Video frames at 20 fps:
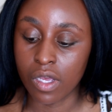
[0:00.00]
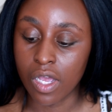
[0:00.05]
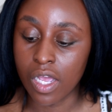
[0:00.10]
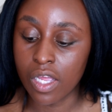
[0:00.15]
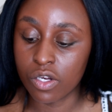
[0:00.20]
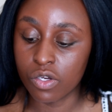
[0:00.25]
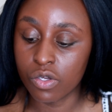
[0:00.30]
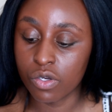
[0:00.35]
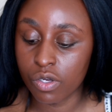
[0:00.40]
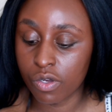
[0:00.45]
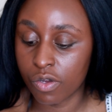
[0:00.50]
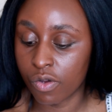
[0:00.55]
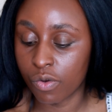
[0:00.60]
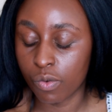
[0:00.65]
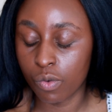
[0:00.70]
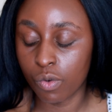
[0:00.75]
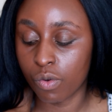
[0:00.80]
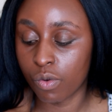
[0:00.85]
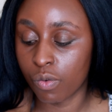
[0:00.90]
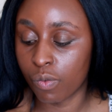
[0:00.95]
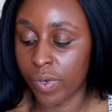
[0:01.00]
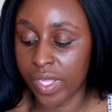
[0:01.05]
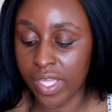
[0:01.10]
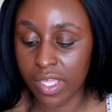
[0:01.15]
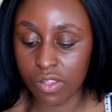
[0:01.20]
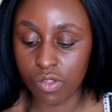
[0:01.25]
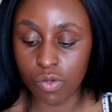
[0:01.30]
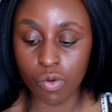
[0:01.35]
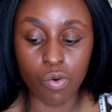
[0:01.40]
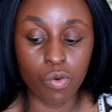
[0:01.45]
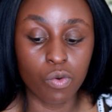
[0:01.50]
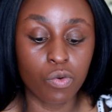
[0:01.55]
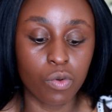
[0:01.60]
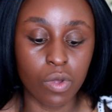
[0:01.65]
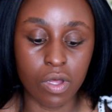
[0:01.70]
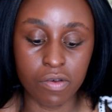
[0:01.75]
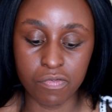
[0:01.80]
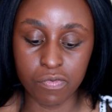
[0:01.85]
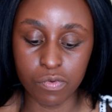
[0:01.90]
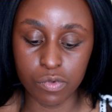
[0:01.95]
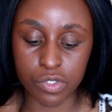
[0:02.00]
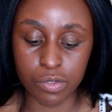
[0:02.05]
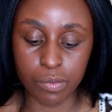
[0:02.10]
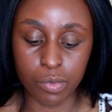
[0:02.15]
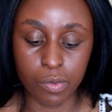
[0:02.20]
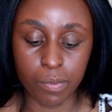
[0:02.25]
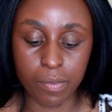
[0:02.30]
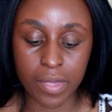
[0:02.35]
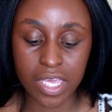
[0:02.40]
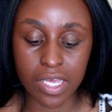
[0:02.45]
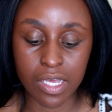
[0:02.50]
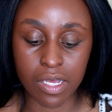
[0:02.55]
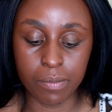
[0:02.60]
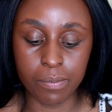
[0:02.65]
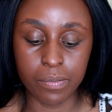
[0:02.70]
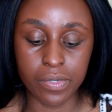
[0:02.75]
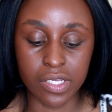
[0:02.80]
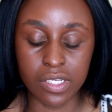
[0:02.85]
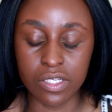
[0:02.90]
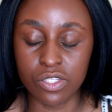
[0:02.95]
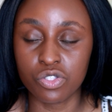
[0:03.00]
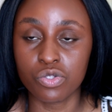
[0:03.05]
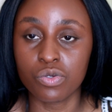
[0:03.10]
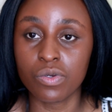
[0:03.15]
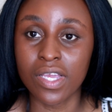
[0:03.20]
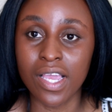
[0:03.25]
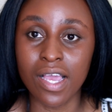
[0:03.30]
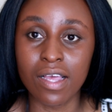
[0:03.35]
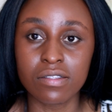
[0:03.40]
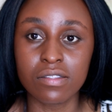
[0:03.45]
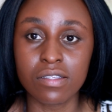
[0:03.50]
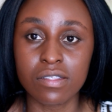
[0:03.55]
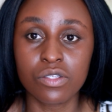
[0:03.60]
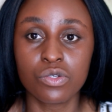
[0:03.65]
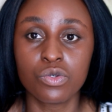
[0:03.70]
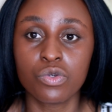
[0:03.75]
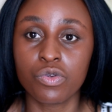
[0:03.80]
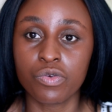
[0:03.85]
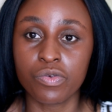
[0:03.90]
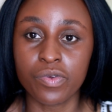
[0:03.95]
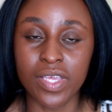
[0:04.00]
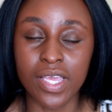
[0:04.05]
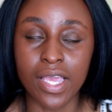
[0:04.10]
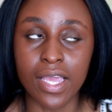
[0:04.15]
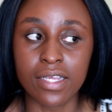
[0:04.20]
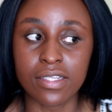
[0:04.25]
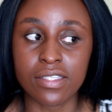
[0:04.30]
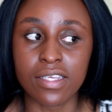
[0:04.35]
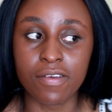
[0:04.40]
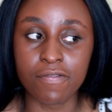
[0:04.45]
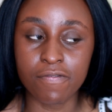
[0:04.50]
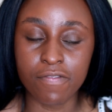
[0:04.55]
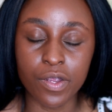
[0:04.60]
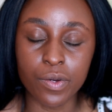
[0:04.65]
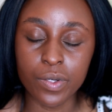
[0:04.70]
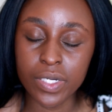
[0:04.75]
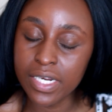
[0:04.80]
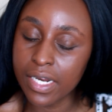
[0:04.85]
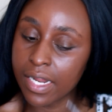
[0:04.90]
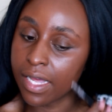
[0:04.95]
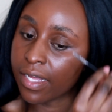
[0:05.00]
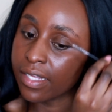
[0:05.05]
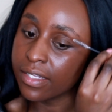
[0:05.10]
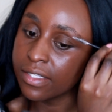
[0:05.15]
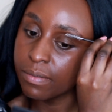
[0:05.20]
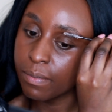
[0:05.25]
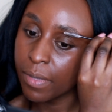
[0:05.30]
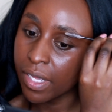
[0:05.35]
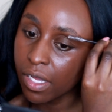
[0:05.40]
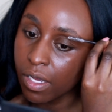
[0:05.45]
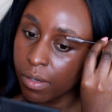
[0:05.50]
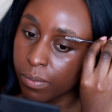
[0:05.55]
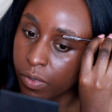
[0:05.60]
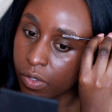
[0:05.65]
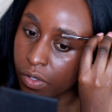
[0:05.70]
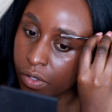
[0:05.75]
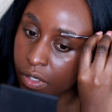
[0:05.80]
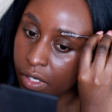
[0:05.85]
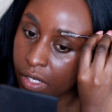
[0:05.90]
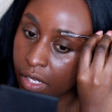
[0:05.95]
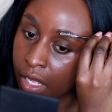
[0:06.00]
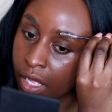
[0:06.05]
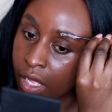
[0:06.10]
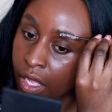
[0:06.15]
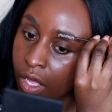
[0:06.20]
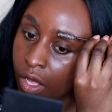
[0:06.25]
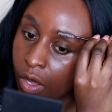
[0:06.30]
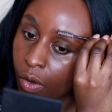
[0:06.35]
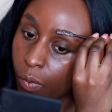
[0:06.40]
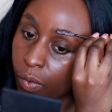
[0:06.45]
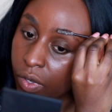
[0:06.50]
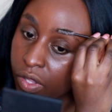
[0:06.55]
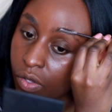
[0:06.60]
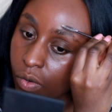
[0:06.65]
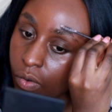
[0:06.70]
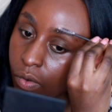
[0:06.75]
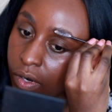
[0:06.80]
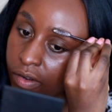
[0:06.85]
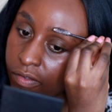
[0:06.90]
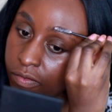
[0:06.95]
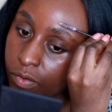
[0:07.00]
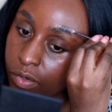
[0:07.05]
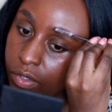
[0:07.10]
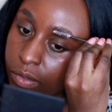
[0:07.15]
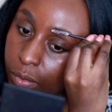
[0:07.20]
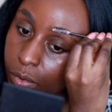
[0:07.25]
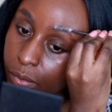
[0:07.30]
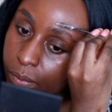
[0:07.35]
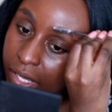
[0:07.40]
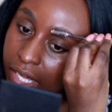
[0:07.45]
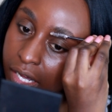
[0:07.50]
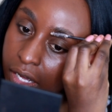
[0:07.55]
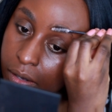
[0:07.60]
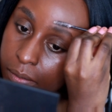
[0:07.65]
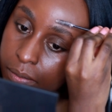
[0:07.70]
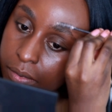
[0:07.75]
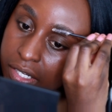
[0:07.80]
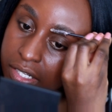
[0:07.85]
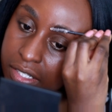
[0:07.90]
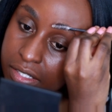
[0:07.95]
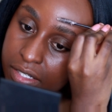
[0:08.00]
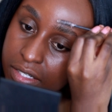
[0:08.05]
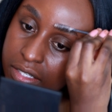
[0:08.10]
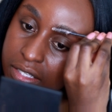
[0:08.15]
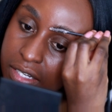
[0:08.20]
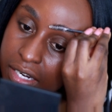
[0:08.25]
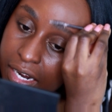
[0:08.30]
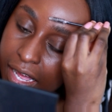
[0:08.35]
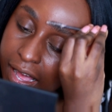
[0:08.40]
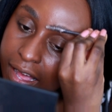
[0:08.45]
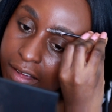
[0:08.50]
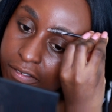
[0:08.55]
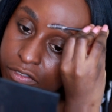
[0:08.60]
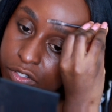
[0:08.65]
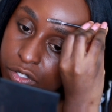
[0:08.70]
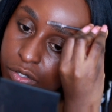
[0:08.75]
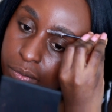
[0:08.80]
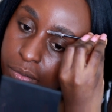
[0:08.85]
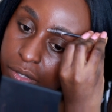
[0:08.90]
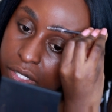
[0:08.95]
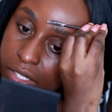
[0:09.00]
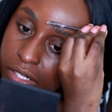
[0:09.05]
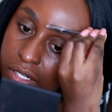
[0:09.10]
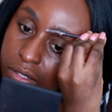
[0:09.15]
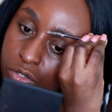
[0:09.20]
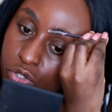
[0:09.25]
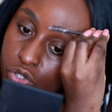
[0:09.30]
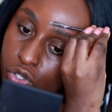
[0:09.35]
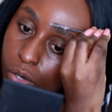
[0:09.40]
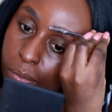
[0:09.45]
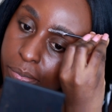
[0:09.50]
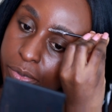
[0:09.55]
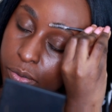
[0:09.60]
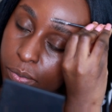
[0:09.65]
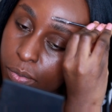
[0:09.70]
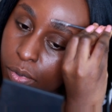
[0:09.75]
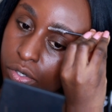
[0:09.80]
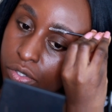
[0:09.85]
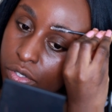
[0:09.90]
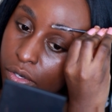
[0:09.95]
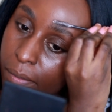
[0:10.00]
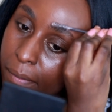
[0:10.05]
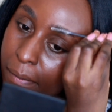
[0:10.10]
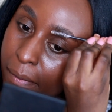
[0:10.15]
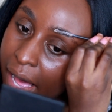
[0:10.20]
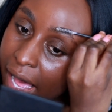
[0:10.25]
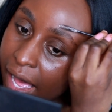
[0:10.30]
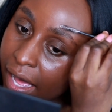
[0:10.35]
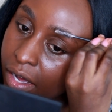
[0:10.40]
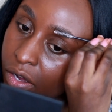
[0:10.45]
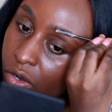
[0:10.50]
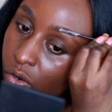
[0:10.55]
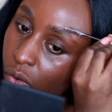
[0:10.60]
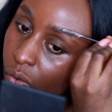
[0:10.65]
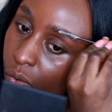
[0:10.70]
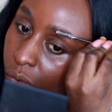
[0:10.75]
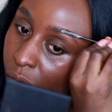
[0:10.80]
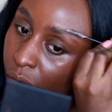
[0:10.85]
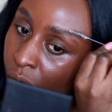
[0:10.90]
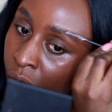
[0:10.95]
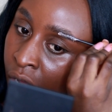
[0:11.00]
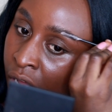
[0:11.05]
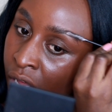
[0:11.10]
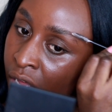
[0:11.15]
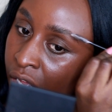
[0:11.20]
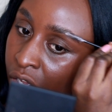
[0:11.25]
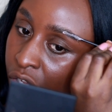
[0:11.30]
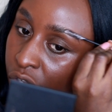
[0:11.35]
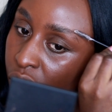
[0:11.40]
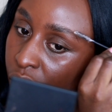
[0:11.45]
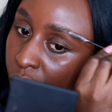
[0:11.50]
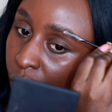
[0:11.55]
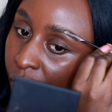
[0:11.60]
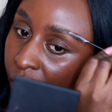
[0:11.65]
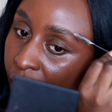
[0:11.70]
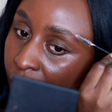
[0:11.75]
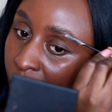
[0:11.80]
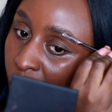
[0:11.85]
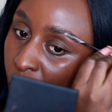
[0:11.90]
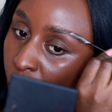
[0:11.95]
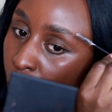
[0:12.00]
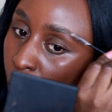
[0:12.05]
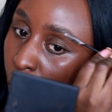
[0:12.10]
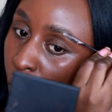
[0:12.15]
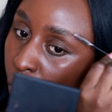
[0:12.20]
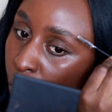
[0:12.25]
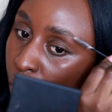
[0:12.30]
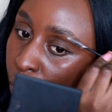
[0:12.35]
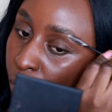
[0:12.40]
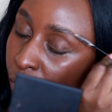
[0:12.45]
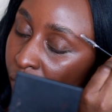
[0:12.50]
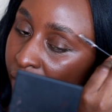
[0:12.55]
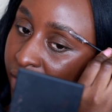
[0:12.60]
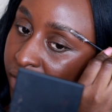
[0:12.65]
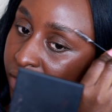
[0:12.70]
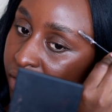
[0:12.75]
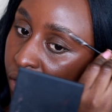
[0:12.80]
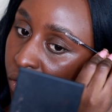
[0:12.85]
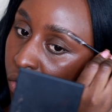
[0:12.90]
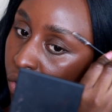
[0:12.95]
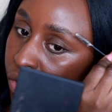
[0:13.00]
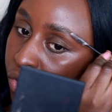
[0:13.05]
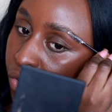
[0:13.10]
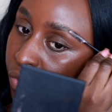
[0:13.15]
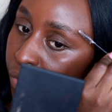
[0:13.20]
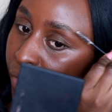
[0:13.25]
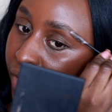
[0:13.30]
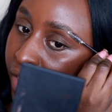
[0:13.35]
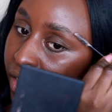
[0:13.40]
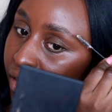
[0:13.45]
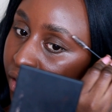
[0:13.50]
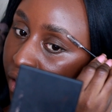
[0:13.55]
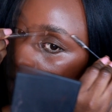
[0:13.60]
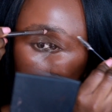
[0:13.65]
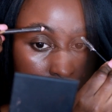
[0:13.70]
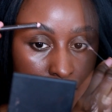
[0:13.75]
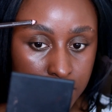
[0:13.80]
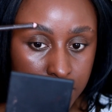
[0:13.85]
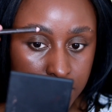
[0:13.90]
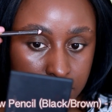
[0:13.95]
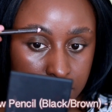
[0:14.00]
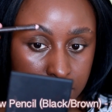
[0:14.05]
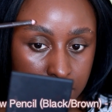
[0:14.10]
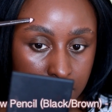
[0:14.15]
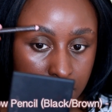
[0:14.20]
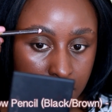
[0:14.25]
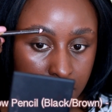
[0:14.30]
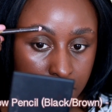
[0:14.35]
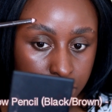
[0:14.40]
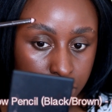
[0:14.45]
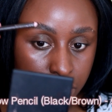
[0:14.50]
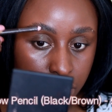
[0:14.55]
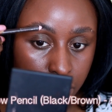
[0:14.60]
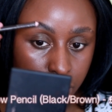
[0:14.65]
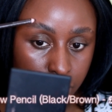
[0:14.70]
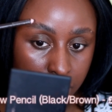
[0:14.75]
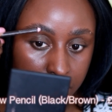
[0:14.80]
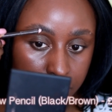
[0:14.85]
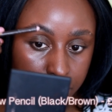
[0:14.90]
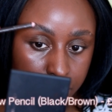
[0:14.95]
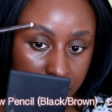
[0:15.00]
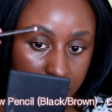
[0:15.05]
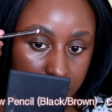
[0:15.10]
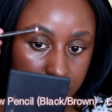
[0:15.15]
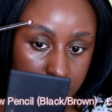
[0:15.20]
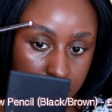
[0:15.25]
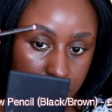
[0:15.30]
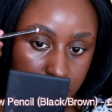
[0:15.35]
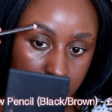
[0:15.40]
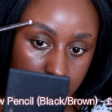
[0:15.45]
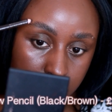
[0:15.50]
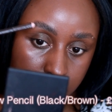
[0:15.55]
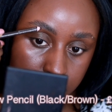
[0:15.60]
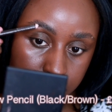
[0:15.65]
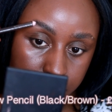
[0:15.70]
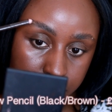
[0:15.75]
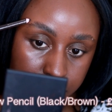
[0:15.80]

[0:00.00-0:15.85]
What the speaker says: a look with all affordable makeup, because you can still create a very nice makeup look with all affordable makeup. It doesn't have to be top to bottom MAC or, you know, Lancome or Estee Lauder or anything. This is an MUA pencil.